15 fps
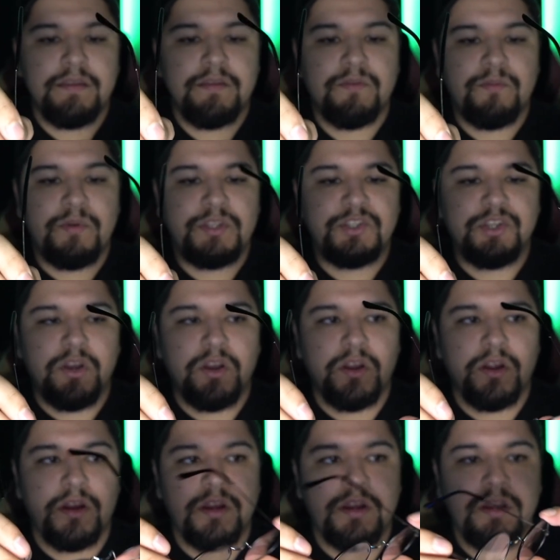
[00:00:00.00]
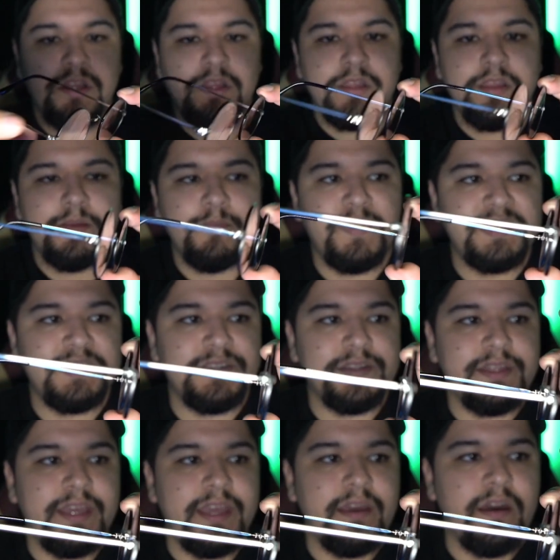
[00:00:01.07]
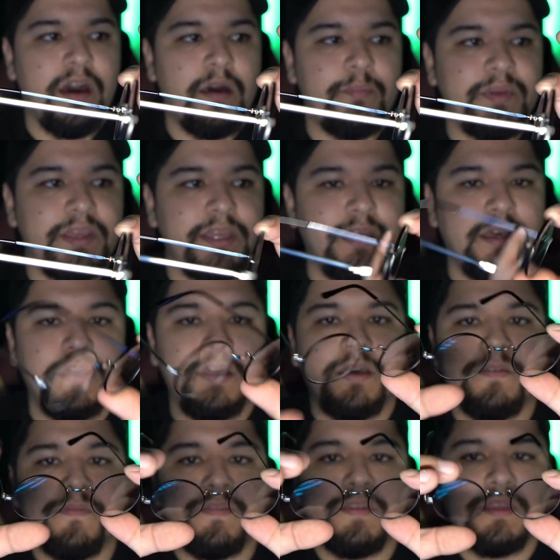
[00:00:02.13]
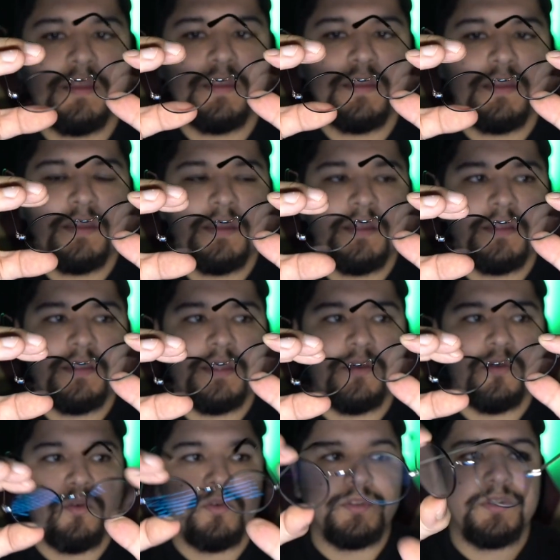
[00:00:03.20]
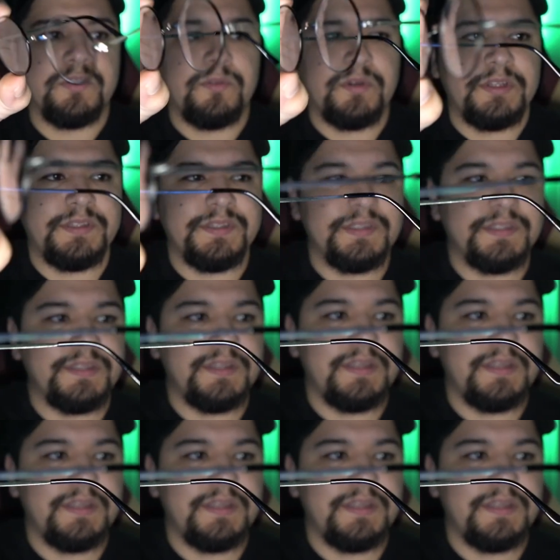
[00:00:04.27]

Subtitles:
which are basically a copy of the older ones.